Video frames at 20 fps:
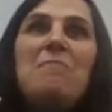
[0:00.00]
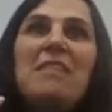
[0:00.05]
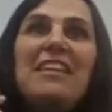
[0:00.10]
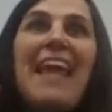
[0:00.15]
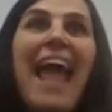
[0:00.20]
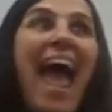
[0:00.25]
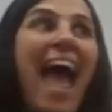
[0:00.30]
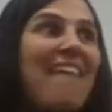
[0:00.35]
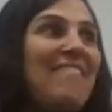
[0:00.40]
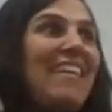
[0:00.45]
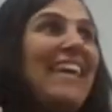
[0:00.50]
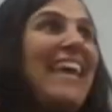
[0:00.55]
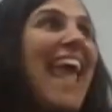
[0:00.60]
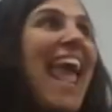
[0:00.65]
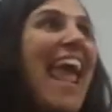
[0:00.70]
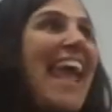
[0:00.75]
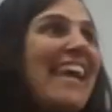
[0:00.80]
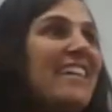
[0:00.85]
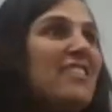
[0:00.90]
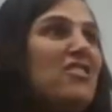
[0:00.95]
That's me
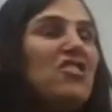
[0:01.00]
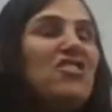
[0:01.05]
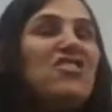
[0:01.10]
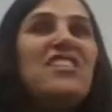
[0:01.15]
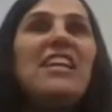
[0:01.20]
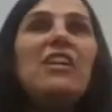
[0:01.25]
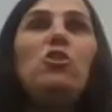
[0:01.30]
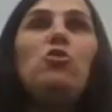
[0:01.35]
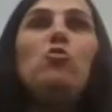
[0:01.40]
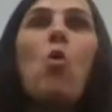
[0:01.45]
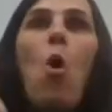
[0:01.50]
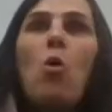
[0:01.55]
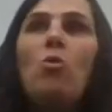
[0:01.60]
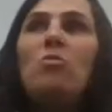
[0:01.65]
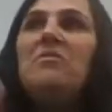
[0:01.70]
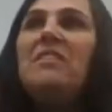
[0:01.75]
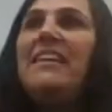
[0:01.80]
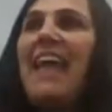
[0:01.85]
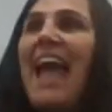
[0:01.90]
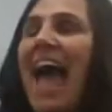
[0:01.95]
having
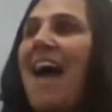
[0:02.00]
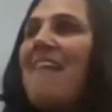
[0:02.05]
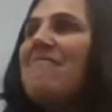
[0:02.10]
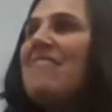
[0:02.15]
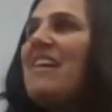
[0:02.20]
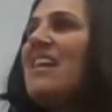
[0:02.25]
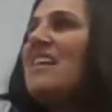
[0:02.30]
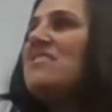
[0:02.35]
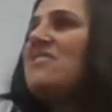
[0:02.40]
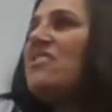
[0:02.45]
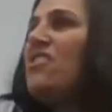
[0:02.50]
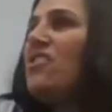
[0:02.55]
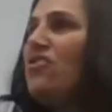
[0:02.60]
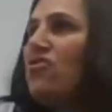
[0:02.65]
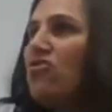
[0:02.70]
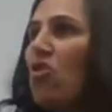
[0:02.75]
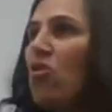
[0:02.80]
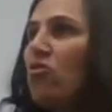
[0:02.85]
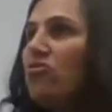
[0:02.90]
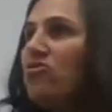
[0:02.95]
agency, and you only have
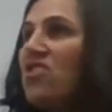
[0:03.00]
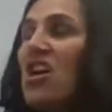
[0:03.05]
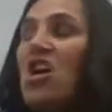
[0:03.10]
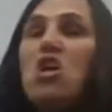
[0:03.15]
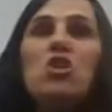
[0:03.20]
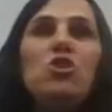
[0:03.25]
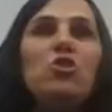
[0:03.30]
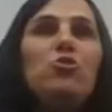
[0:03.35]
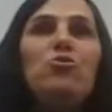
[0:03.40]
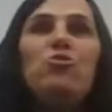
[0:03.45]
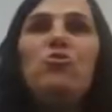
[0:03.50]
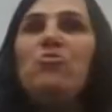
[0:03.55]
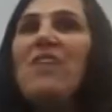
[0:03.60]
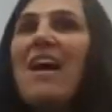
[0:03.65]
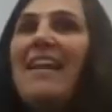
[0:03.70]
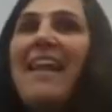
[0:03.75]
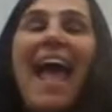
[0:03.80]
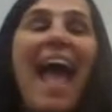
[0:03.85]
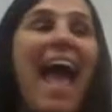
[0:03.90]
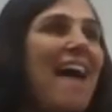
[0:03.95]
that as an adult.
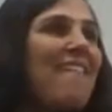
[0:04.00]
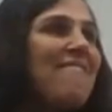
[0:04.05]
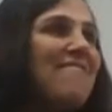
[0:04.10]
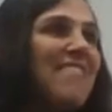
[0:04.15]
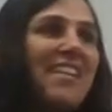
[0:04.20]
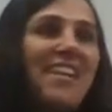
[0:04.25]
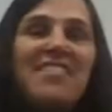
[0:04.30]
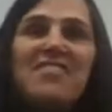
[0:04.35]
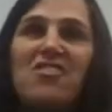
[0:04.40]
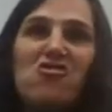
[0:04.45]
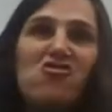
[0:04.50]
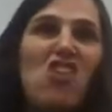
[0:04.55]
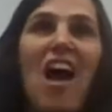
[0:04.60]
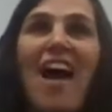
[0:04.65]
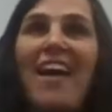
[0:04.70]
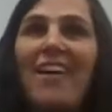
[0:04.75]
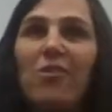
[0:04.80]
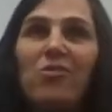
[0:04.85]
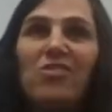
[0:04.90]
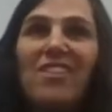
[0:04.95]
You do not have
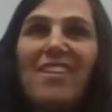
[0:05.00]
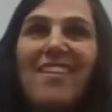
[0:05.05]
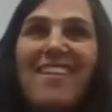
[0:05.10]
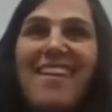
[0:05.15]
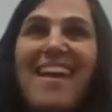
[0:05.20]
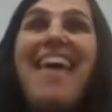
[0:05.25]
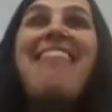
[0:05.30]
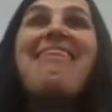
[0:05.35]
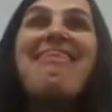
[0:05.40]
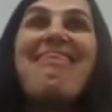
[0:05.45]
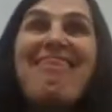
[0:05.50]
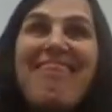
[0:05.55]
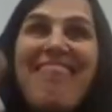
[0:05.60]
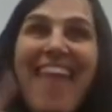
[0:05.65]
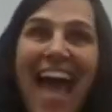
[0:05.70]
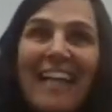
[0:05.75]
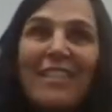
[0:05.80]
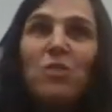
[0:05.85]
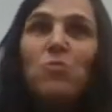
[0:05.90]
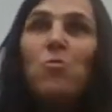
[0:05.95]
that as a child.
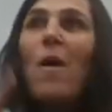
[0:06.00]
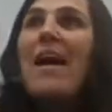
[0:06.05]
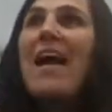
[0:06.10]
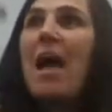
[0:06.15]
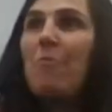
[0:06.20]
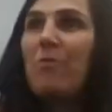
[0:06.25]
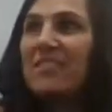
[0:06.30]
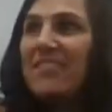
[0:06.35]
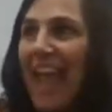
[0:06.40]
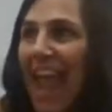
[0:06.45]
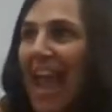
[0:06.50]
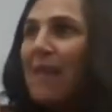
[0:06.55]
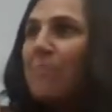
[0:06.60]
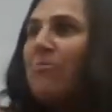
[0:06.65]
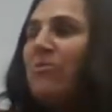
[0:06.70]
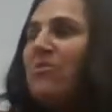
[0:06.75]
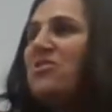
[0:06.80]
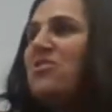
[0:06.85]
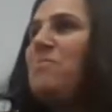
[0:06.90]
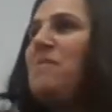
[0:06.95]
That's why I
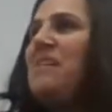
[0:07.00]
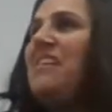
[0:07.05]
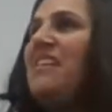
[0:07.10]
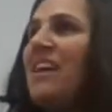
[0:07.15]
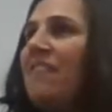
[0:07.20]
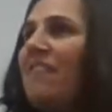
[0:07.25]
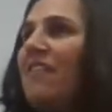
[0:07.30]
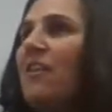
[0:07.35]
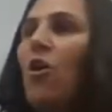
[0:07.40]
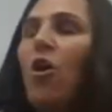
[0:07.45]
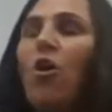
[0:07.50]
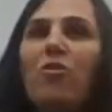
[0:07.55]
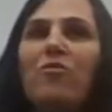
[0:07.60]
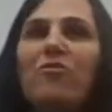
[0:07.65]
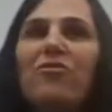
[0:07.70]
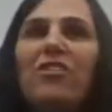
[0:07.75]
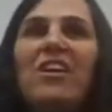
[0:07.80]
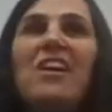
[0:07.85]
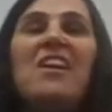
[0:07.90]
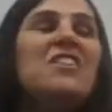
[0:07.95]
was able to be
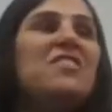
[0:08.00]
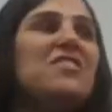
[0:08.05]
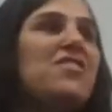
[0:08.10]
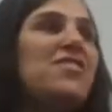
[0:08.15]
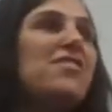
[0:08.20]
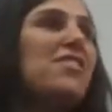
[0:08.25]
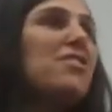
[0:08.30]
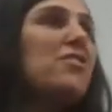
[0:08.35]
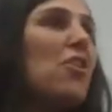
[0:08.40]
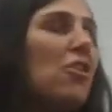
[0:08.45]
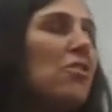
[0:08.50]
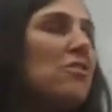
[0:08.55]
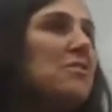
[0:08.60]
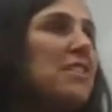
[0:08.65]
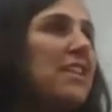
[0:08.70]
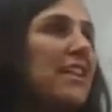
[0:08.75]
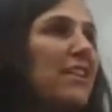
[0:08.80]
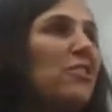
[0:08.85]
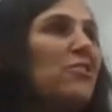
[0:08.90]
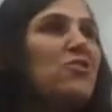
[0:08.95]
given over to
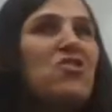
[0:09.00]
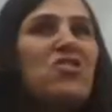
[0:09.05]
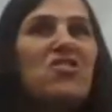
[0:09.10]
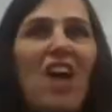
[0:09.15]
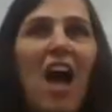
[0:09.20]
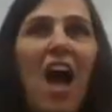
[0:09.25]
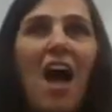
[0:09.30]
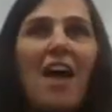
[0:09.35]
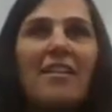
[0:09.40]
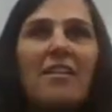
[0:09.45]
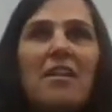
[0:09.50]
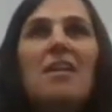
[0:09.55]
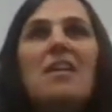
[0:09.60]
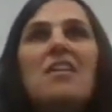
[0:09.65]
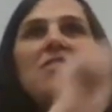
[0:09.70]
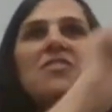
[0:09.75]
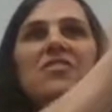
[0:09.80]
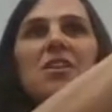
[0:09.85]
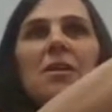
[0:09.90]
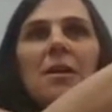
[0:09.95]
the cult leader's
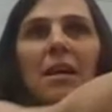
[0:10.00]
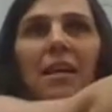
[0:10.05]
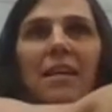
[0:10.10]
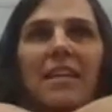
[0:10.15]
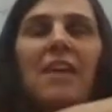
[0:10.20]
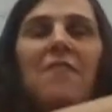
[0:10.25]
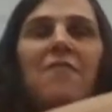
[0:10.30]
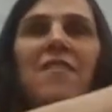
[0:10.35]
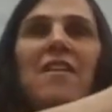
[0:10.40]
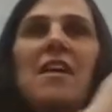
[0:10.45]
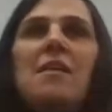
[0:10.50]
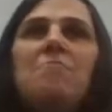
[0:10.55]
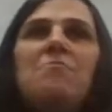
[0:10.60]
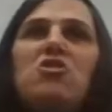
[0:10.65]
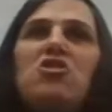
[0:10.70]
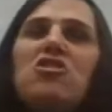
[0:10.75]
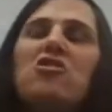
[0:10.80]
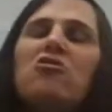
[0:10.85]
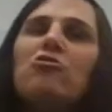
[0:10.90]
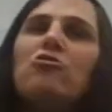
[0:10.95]
son to
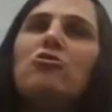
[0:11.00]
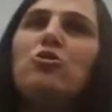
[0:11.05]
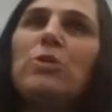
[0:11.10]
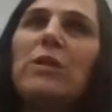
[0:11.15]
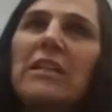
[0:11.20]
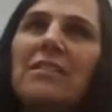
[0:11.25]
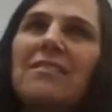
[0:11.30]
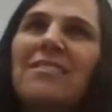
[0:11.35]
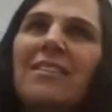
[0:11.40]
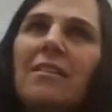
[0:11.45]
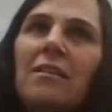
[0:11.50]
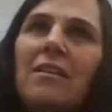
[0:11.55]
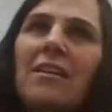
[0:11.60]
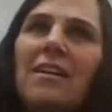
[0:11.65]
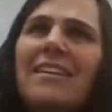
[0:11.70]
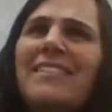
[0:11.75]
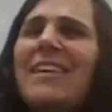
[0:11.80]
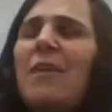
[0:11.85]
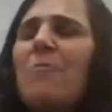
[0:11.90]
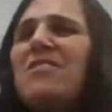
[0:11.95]
give him
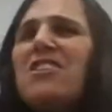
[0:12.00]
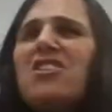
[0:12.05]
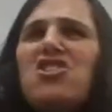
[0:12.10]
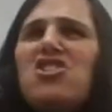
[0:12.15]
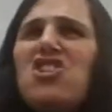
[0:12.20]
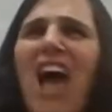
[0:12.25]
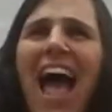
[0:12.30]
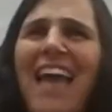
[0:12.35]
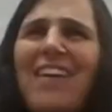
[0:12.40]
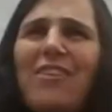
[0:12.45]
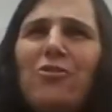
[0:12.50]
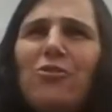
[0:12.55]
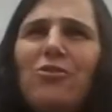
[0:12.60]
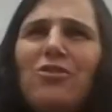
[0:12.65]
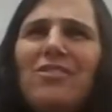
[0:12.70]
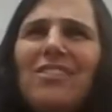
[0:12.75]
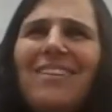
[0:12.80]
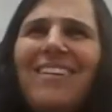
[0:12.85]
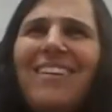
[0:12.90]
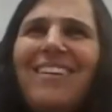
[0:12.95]
children, because I was
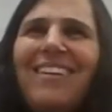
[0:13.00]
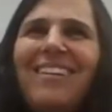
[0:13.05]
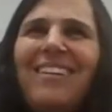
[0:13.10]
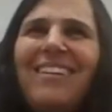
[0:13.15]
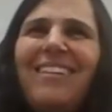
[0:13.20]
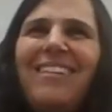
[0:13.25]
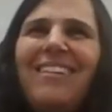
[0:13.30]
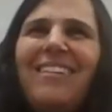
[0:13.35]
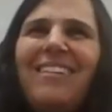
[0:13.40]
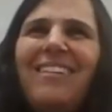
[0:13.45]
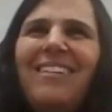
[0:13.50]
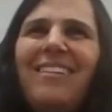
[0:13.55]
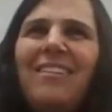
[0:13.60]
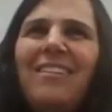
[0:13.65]
a child.